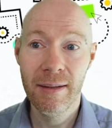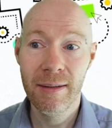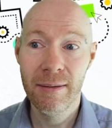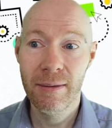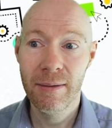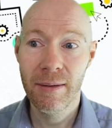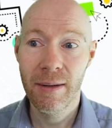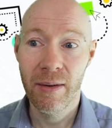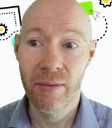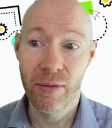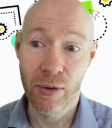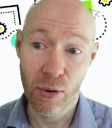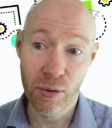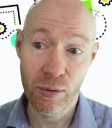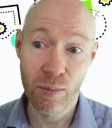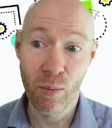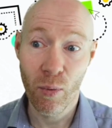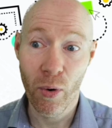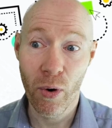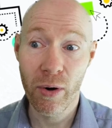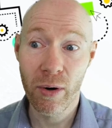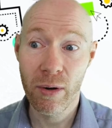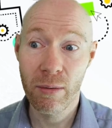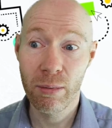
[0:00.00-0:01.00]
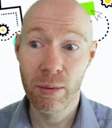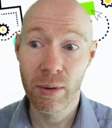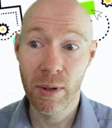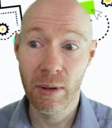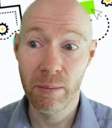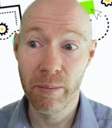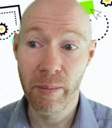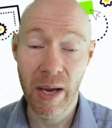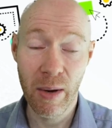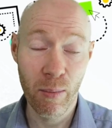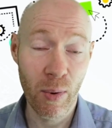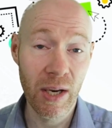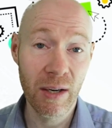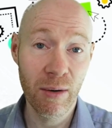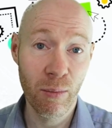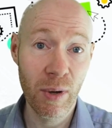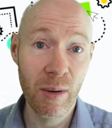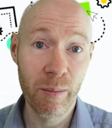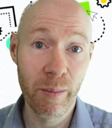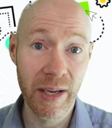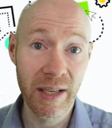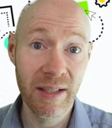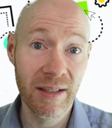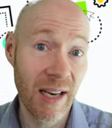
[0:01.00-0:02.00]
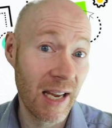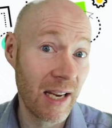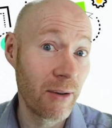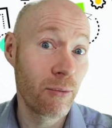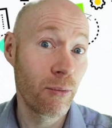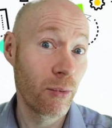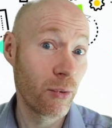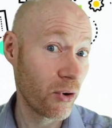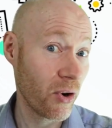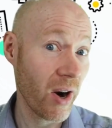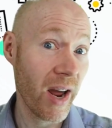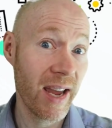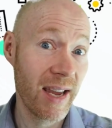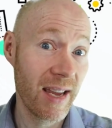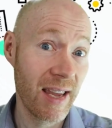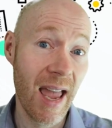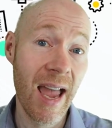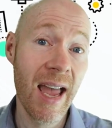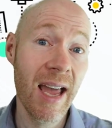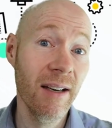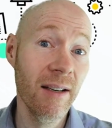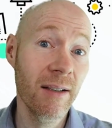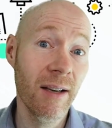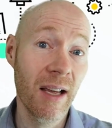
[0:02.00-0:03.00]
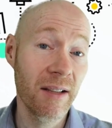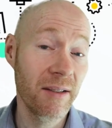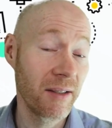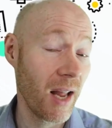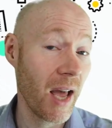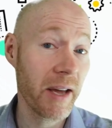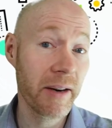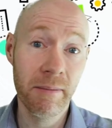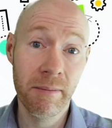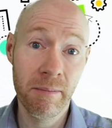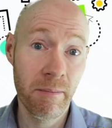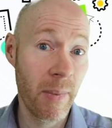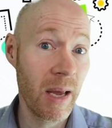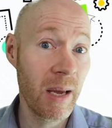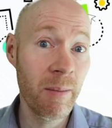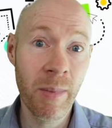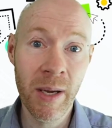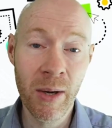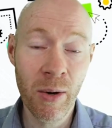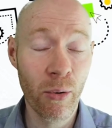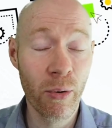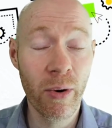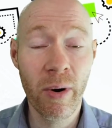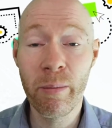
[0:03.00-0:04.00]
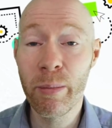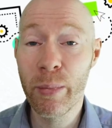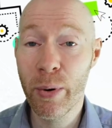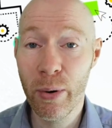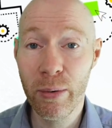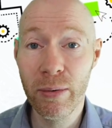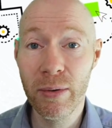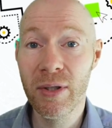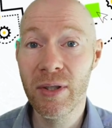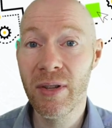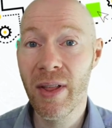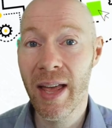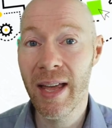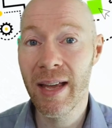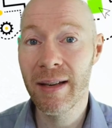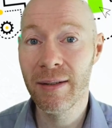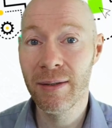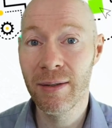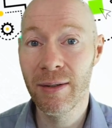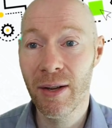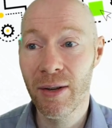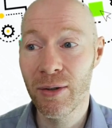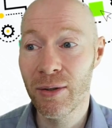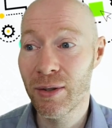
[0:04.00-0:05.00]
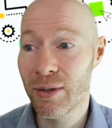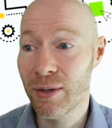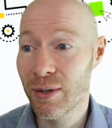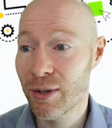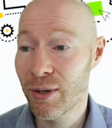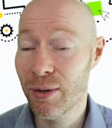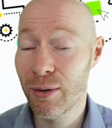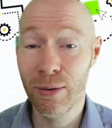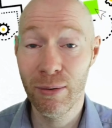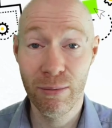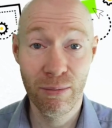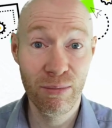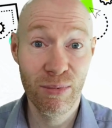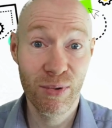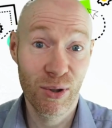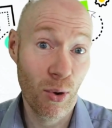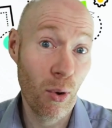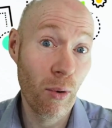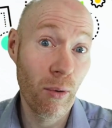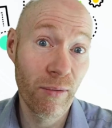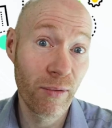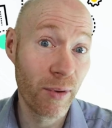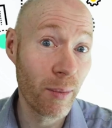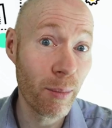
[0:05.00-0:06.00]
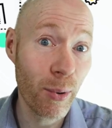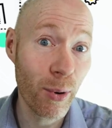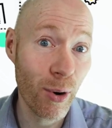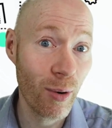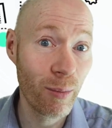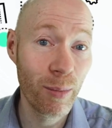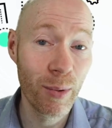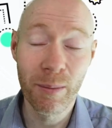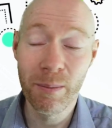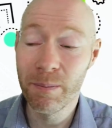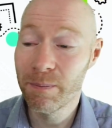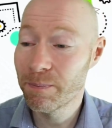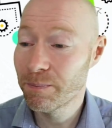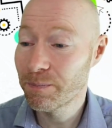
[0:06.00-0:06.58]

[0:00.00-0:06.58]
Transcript: If it doesn't work, we'll may wait a wee bit and hit retry again, and that may be our approach then and to solve the problem.